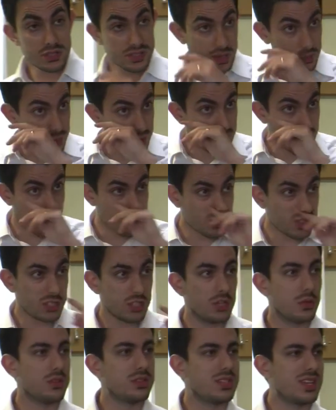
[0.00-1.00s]
as somebody comes
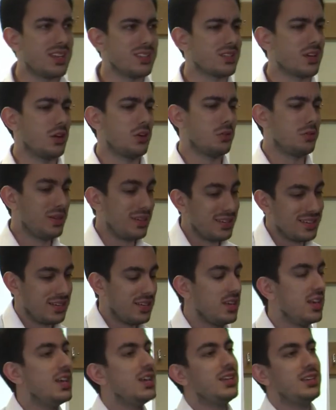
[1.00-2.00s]
to you and says, oh,
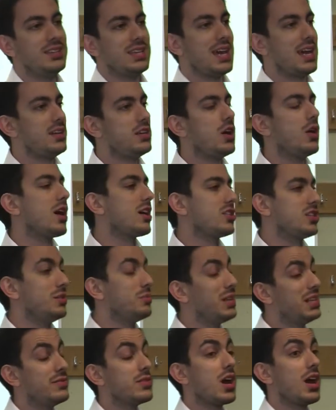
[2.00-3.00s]
yeah, no, actually,
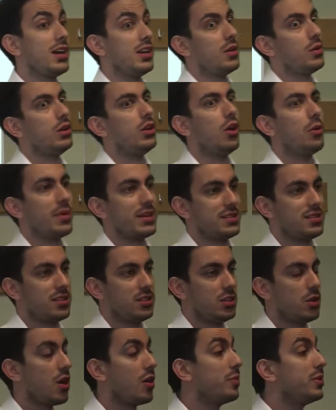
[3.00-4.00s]
believe me, I know a lot better
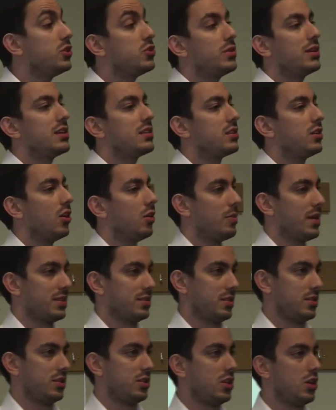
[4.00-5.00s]
than you. I've been doing this a lot better
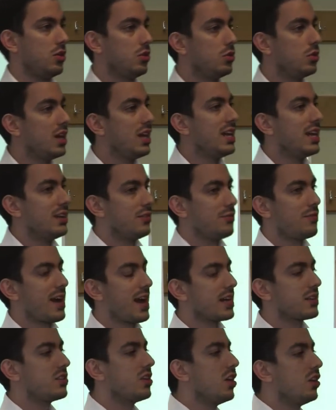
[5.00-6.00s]
than you. In
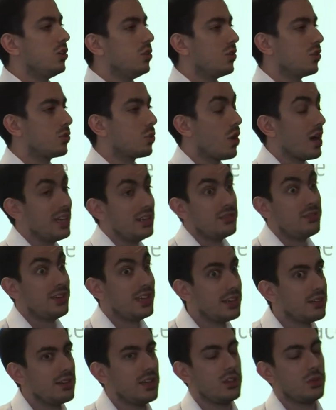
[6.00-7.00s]
fact, you're quite
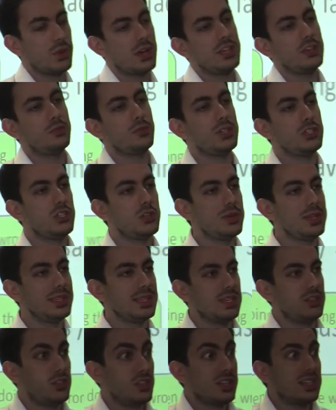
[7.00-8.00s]
inferior the way you've been doing
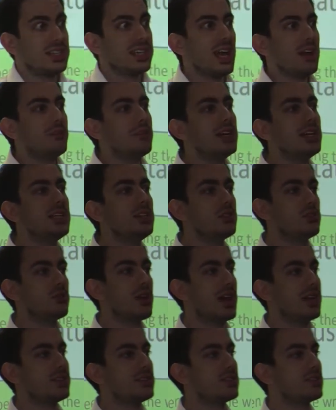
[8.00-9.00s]
this. You're going to get really
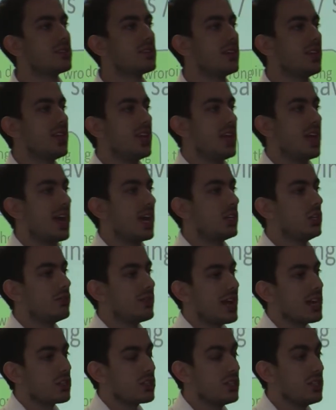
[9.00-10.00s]
stressed, and your
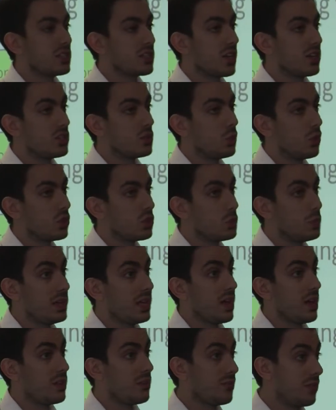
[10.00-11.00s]
action is going to want to
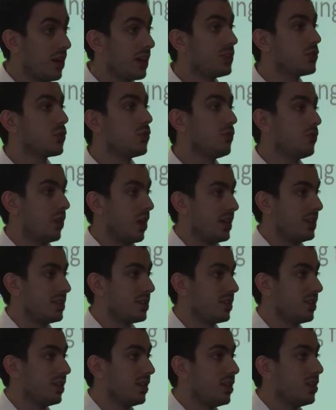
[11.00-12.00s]
be either fight or flight.
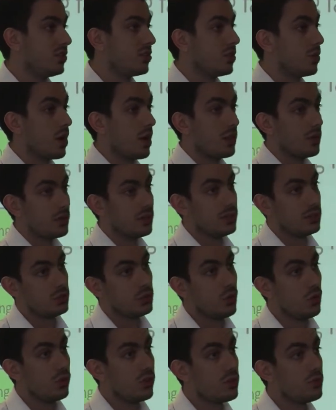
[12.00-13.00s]
So you're either going to
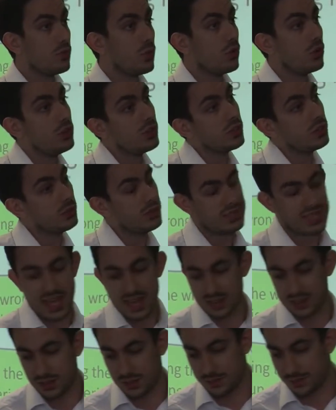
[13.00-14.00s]
ignore them or you're going to
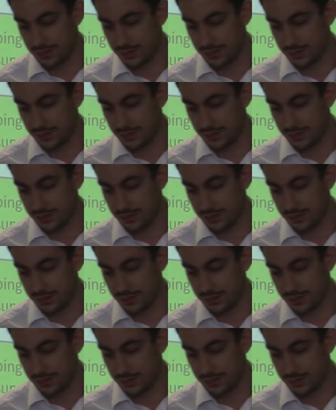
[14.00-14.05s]
attack